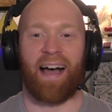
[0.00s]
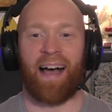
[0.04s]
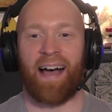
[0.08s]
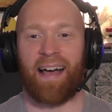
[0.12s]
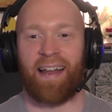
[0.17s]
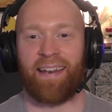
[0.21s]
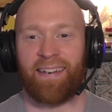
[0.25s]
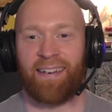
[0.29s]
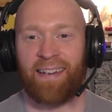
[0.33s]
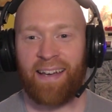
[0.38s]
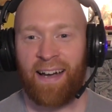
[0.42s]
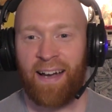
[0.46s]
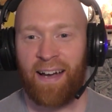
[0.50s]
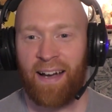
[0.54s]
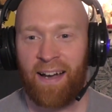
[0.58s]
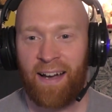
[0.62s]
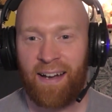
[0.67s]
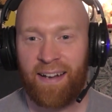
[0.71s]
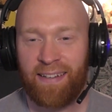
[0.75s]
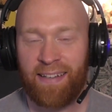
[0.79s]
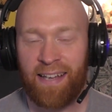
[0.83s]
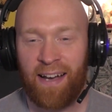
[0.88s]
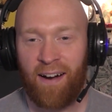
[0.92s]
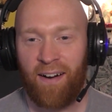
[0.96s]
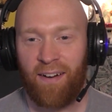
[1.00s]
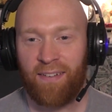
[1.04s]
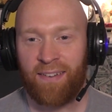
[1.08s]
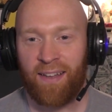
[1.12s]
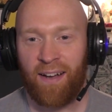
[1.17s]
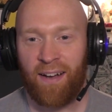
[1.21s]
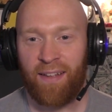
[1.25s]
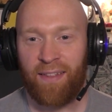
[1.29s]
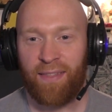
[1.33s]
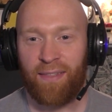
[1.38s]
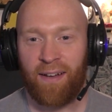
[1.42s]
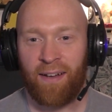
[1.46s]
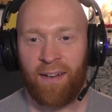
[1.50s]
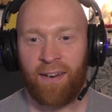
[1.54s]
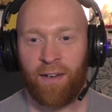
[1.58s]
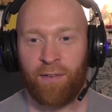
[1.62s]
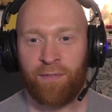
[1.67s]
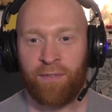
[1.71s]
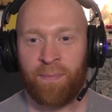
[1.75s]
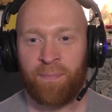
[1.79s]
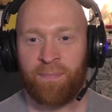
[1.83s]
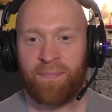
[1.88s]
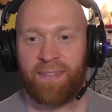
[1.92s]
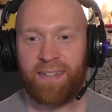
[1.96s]
And I
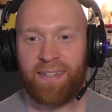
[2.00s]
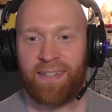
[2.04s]
love him.